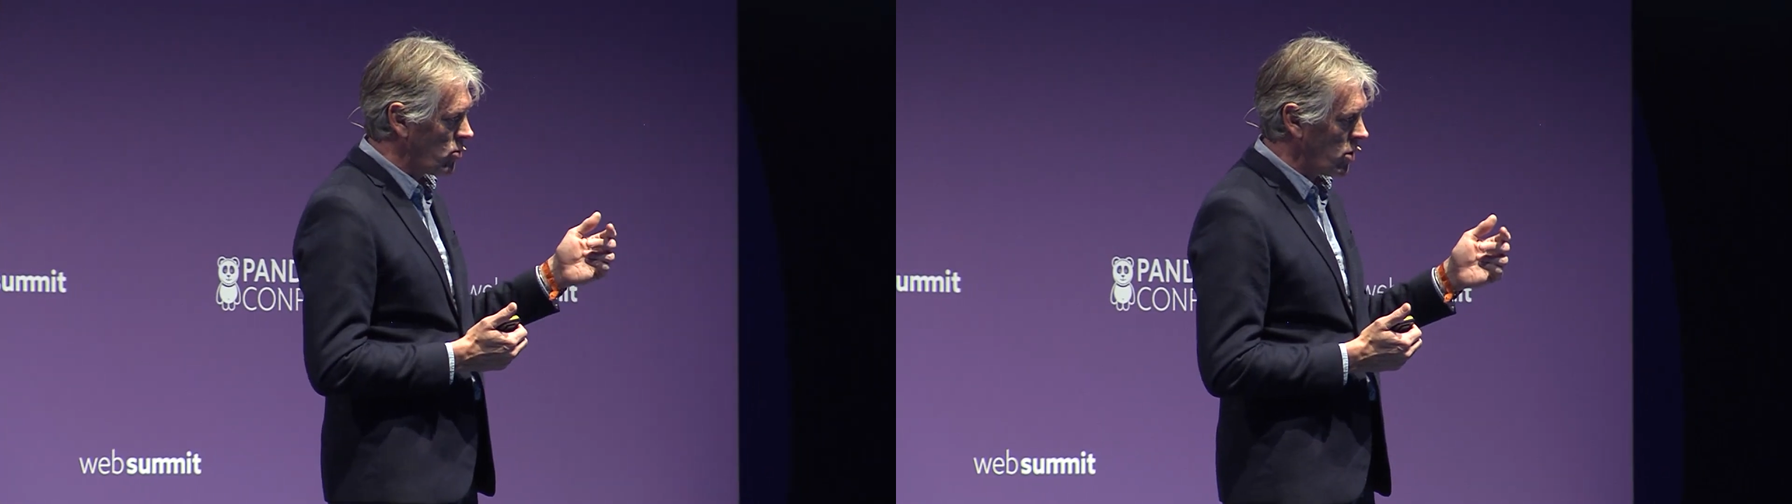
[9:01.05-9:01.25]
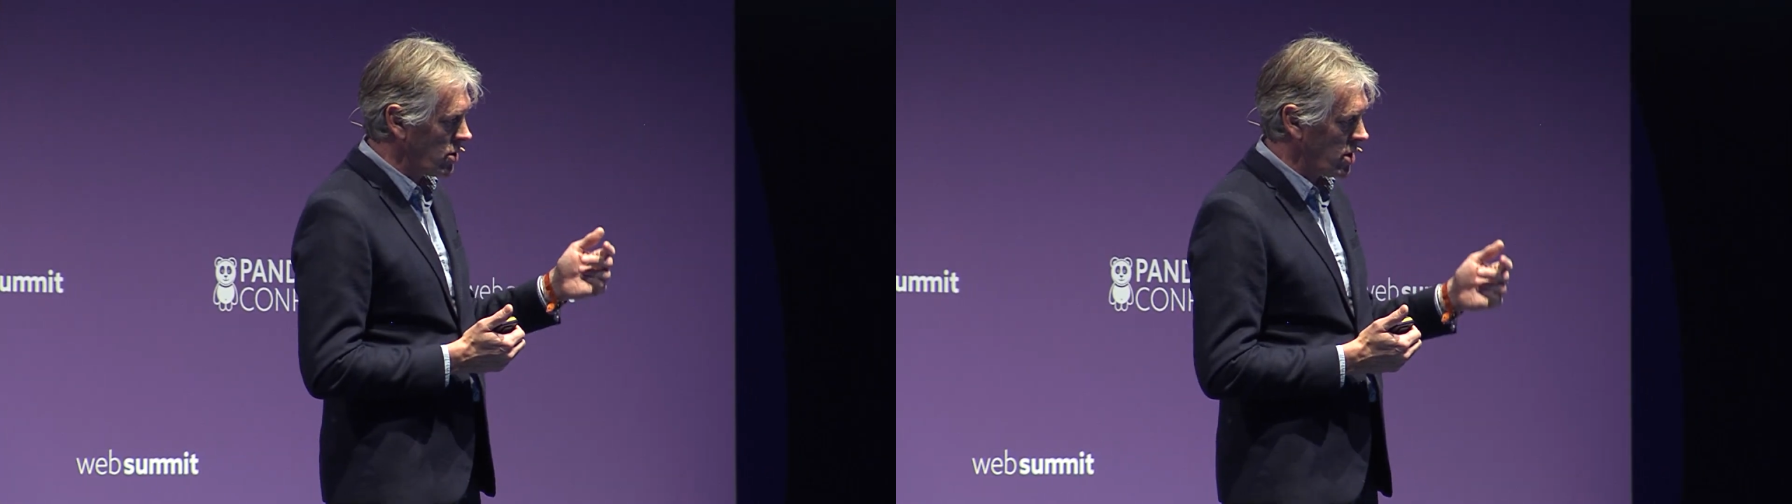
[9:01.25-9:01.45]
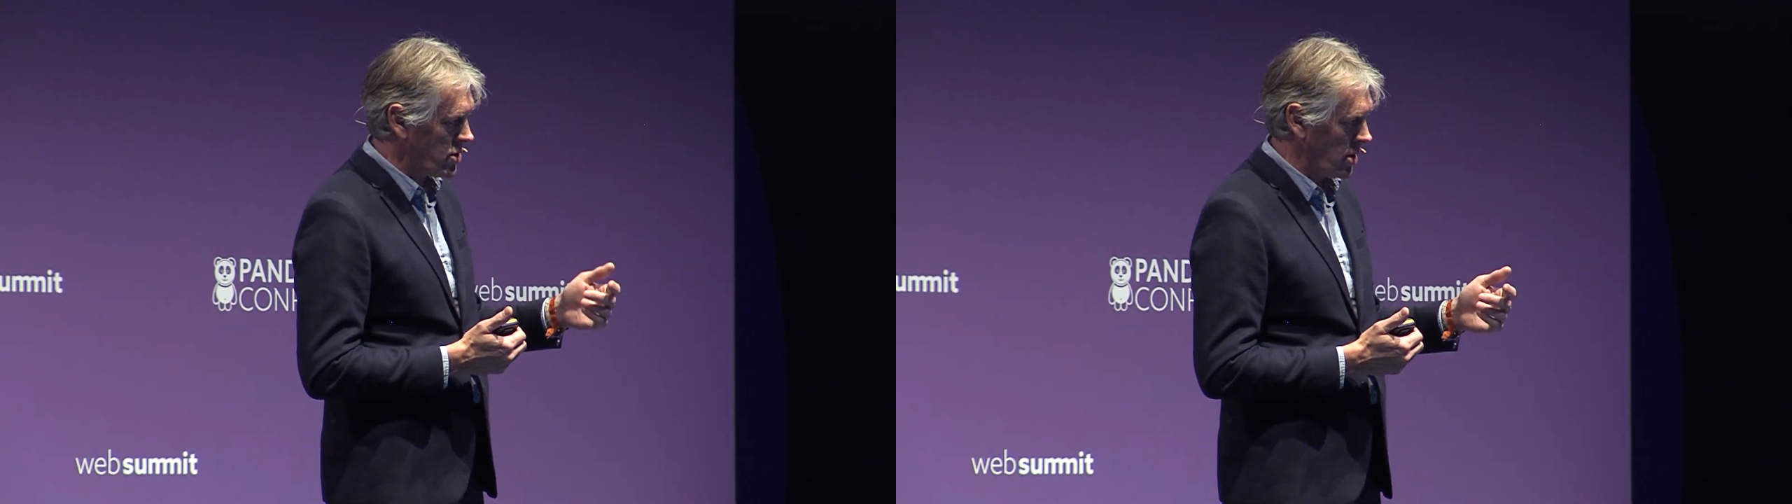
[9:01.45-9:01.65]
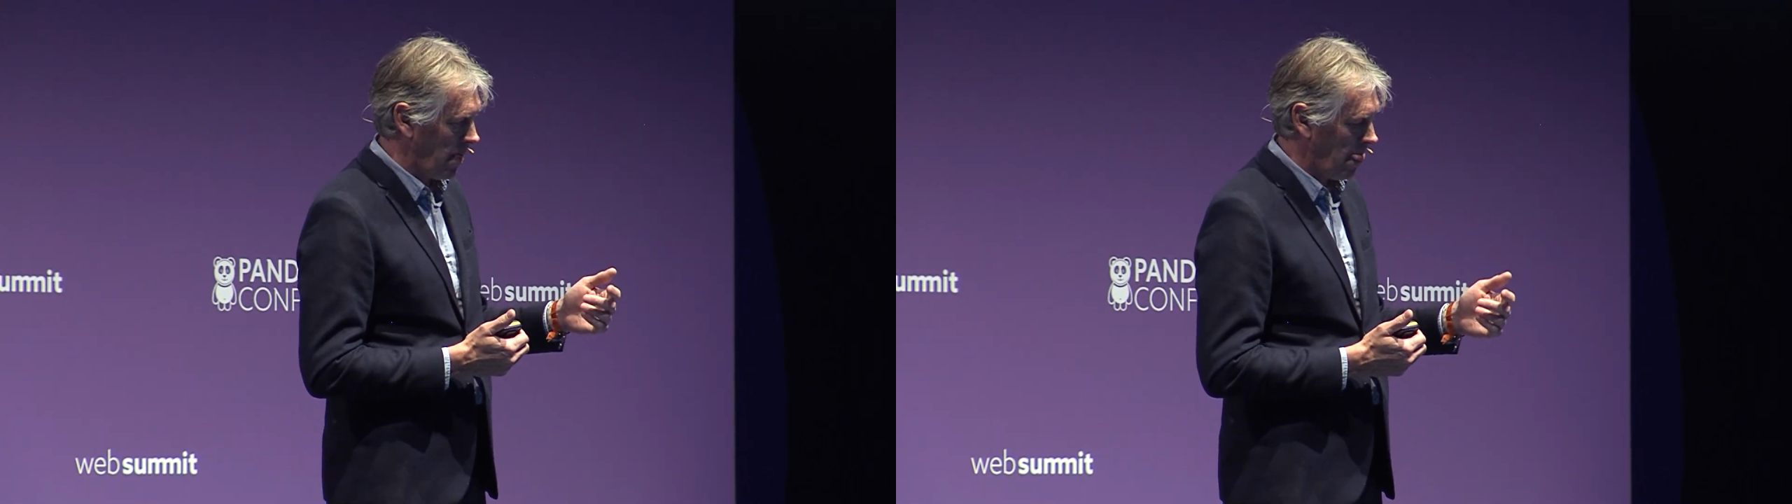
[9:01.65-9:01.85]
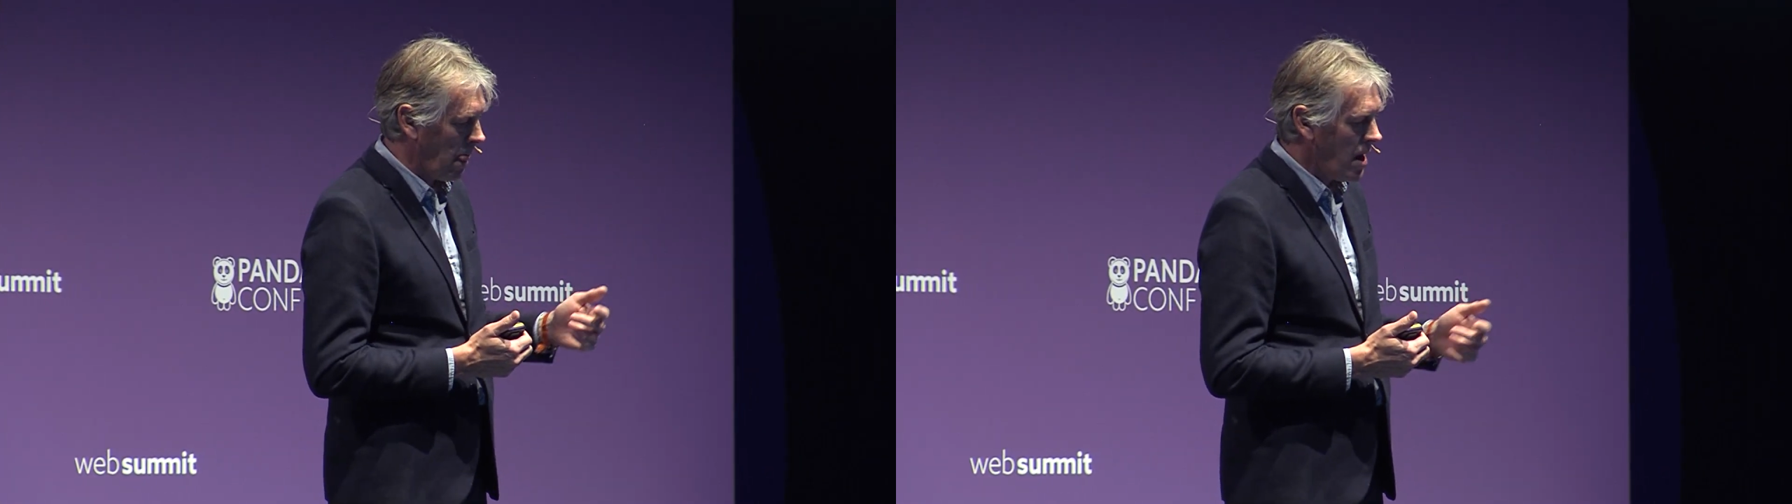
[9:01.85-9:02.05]
what doesn't.
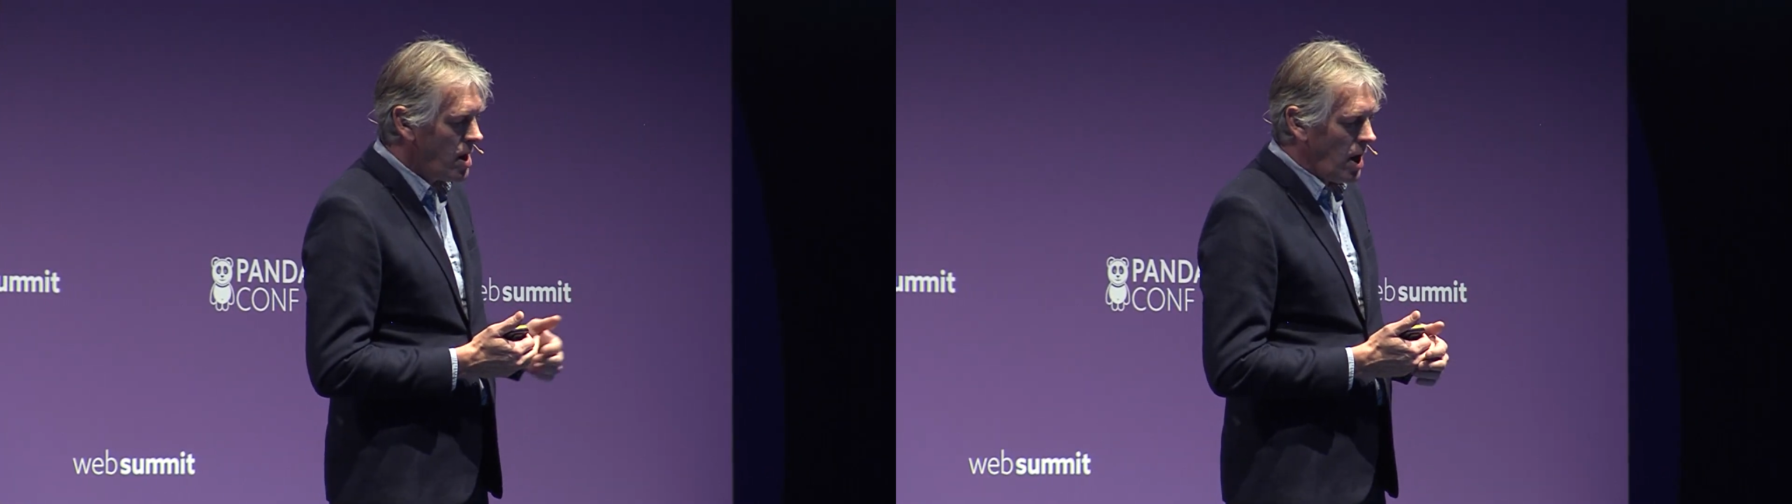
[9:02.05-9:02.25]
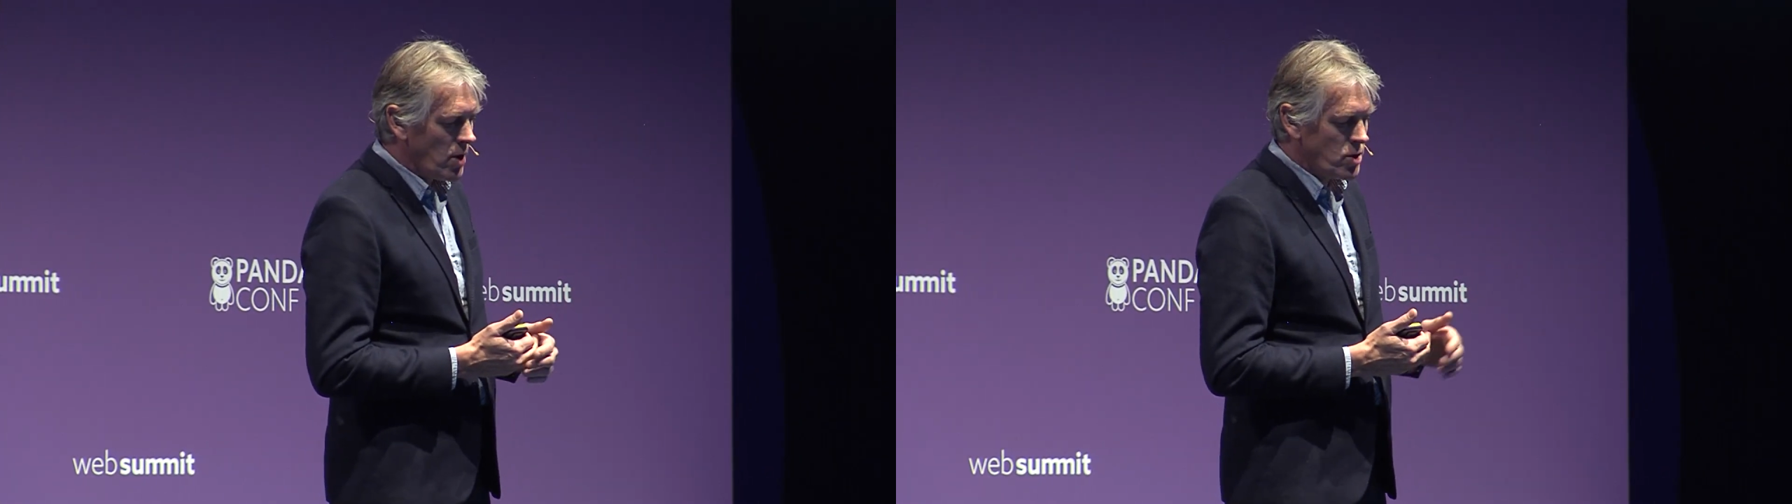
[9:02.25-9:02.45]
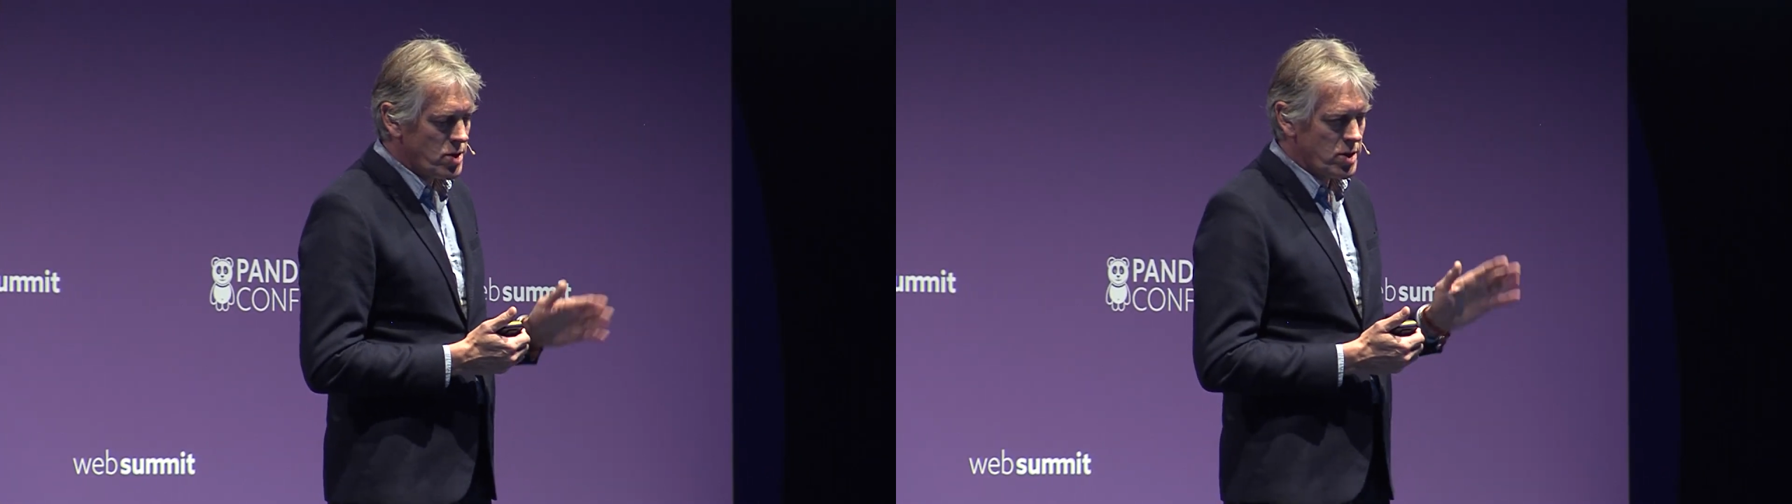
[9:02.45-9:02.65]
And just